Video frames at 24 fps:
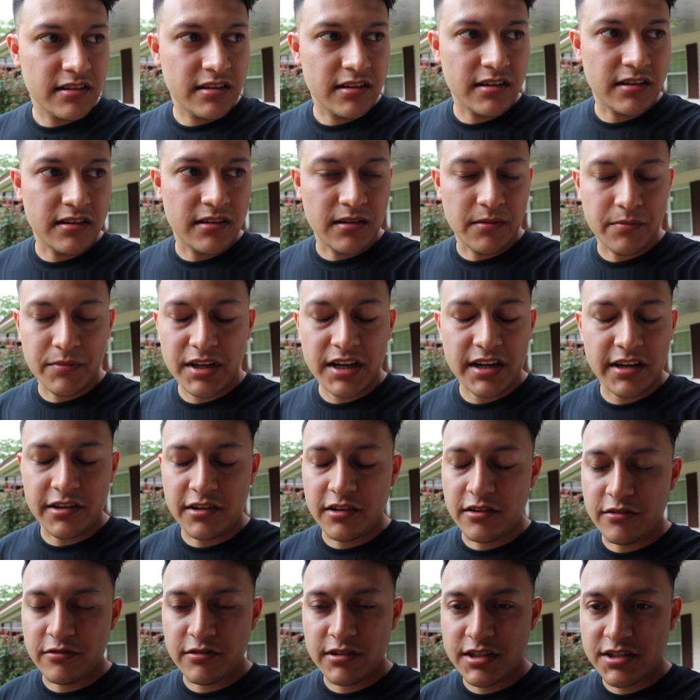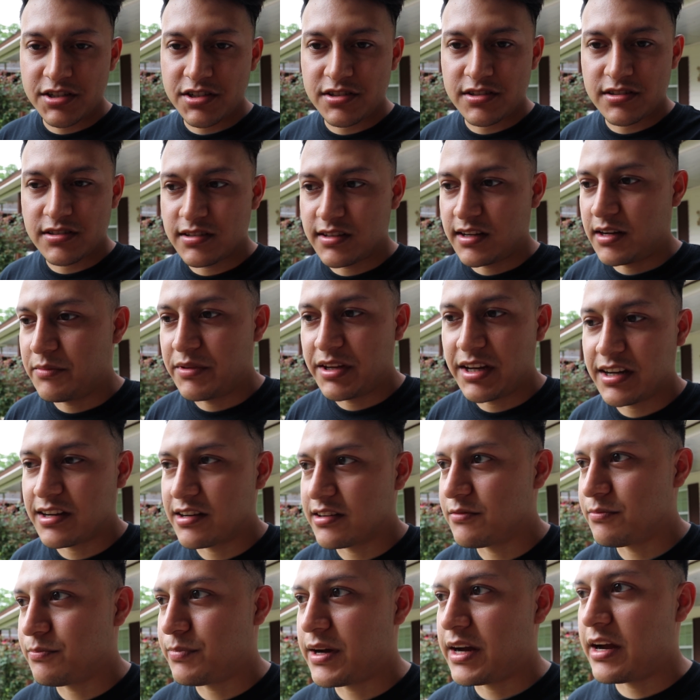I'm not in a rush. I'm not
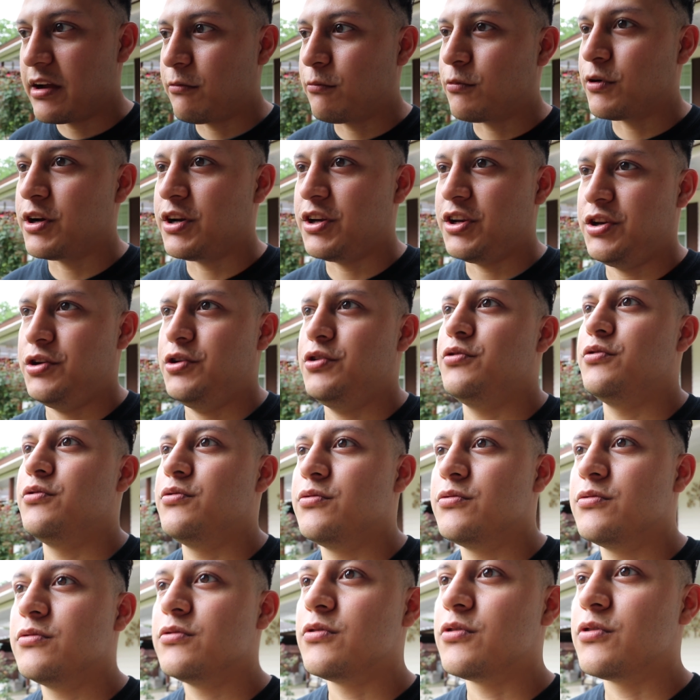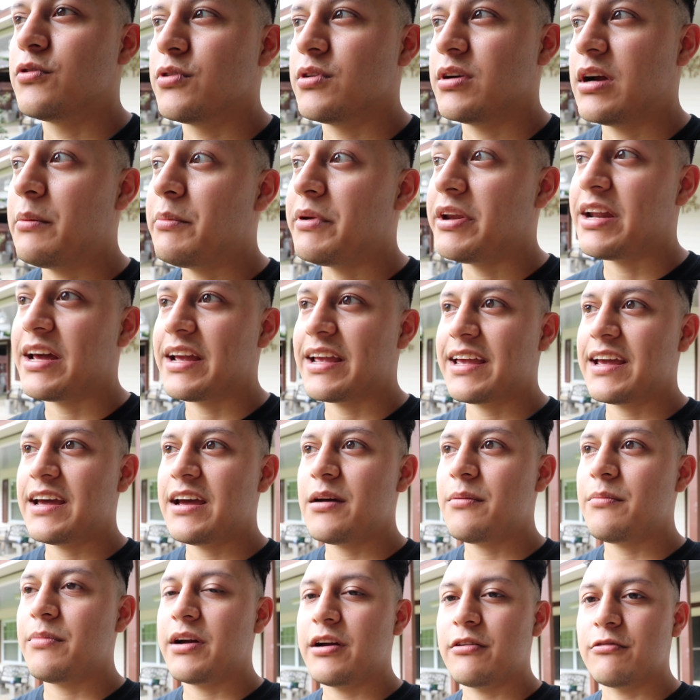gonna buy one new, or I mean, I
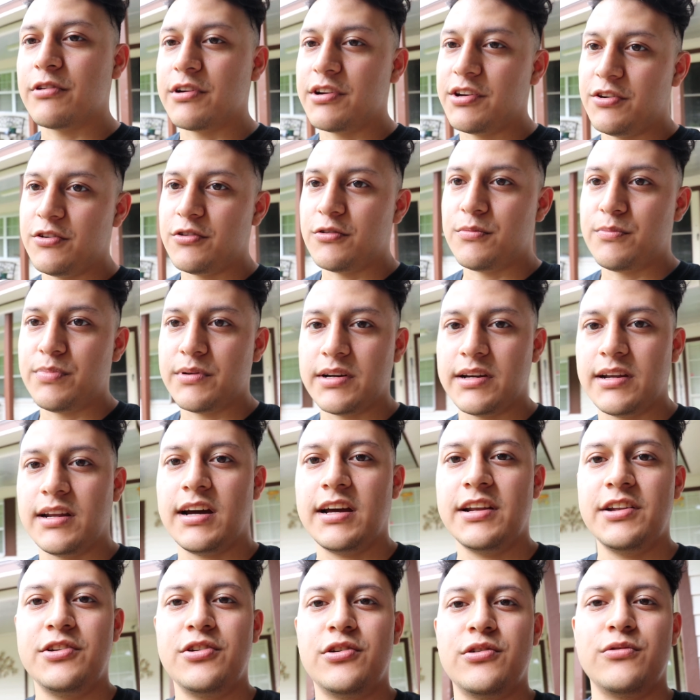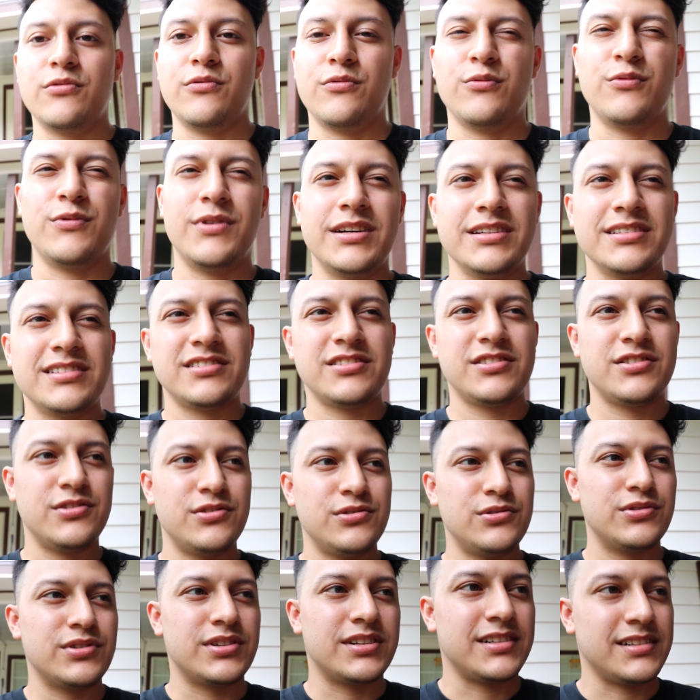can buy one new, but I don't want
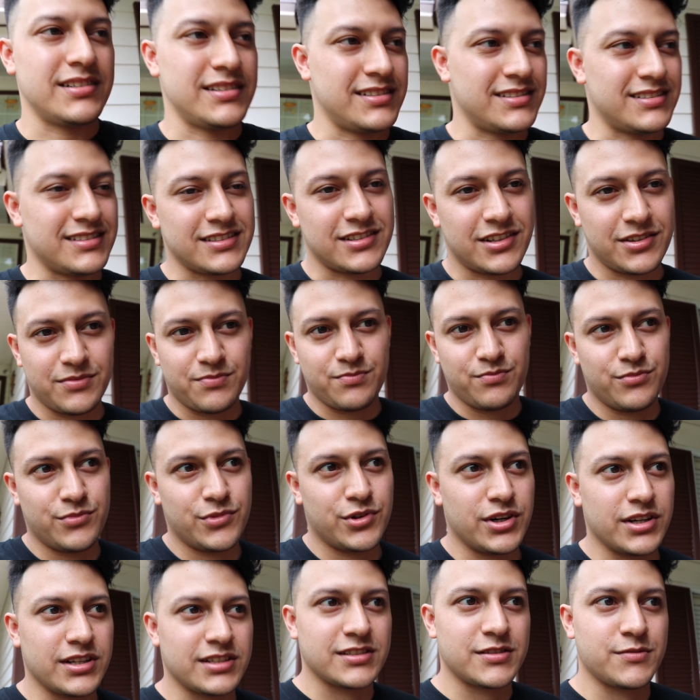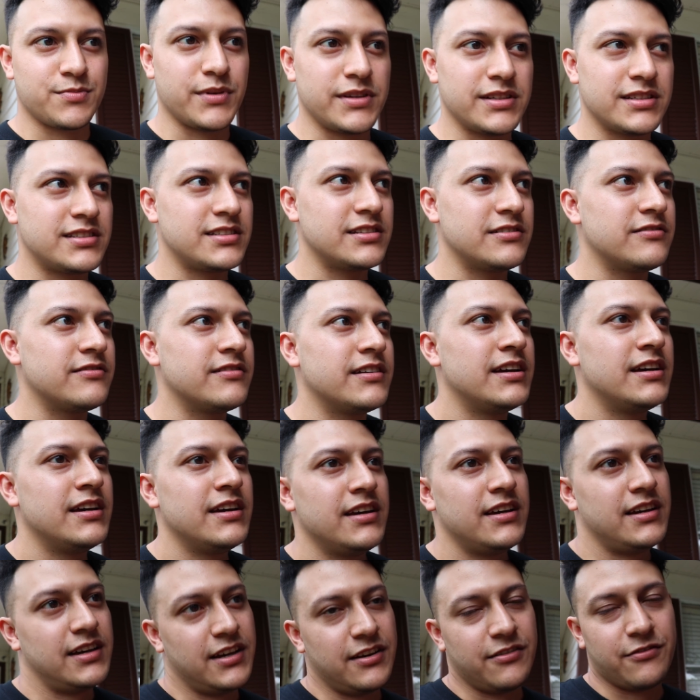to because they're more expensive.
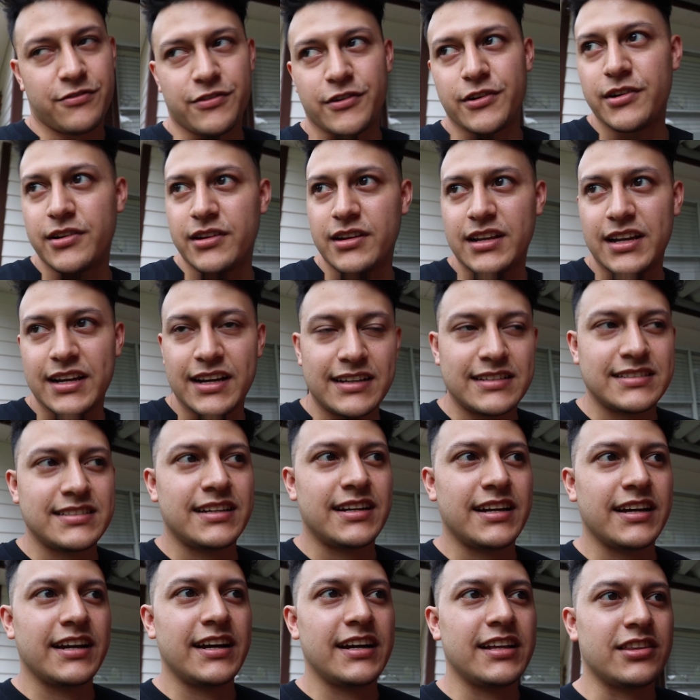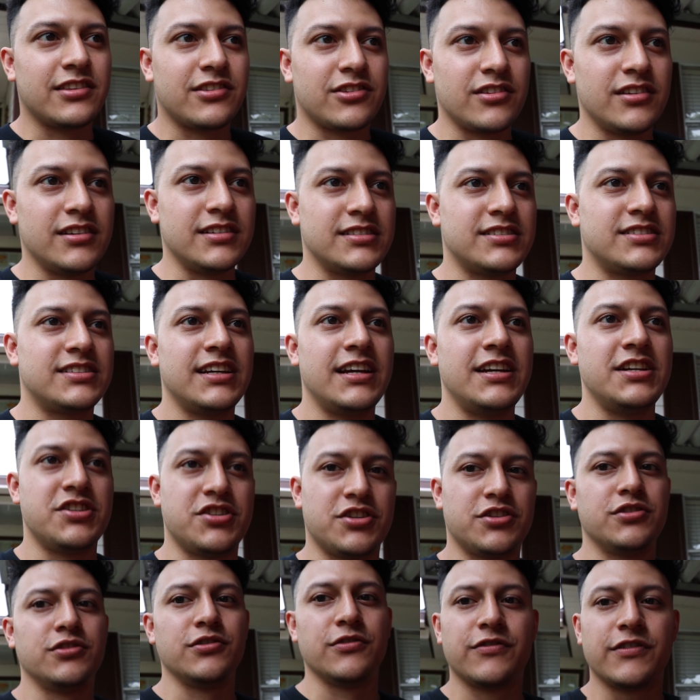And for, like I said, I got a
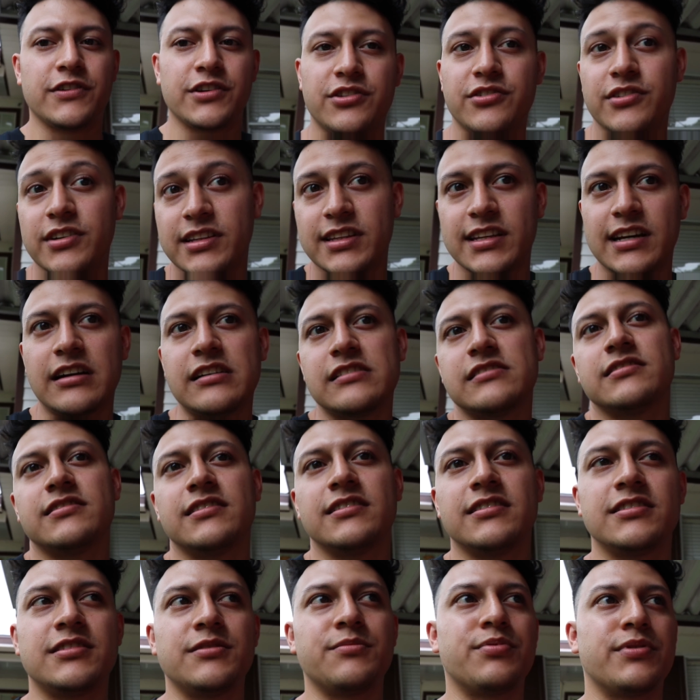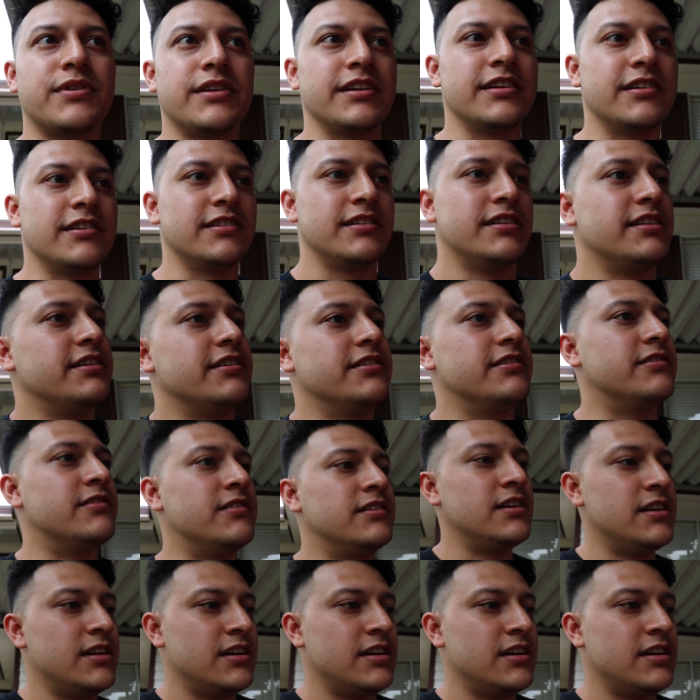stage 2 for $3,000. That's a pretty good deal.